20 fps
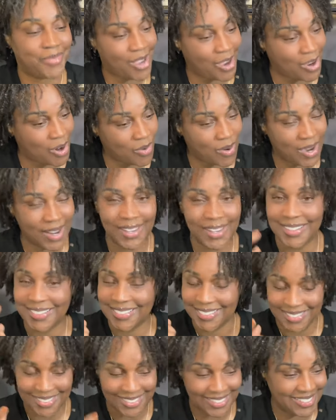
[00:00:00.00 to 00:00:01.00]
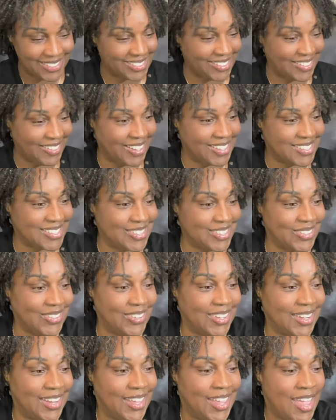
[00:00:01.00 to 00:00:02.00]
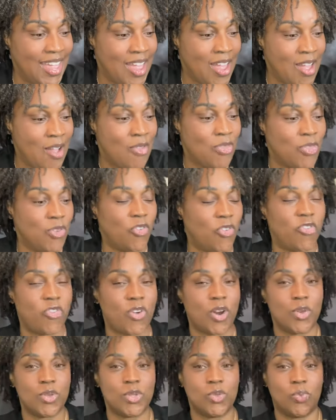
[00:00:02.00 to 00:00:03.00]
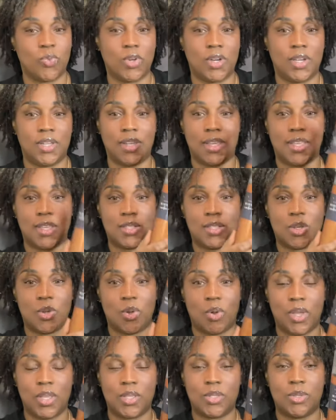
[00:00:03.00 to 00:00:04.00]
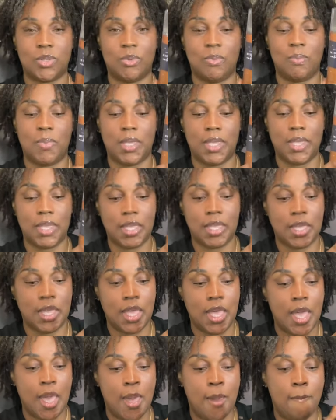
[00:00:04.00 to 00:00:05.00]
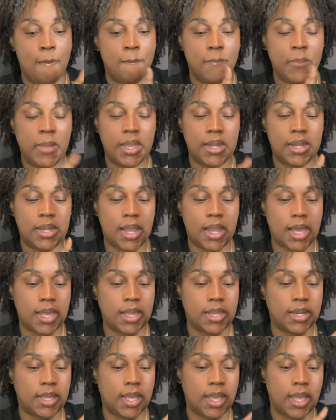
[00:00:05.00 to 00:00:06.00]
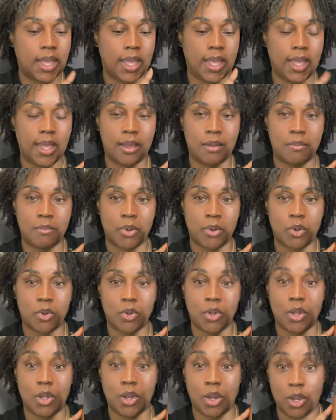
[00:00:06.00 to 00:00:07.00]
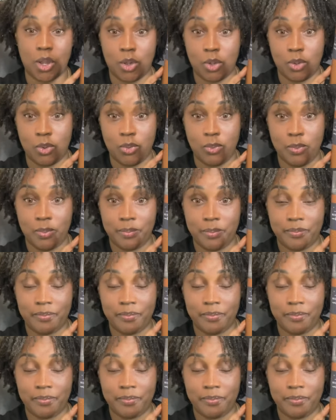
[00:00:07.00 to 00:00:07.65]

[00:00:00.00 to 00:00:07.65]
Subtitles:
All right, so let's do it. The first one is going to be Midnight Amber Glow.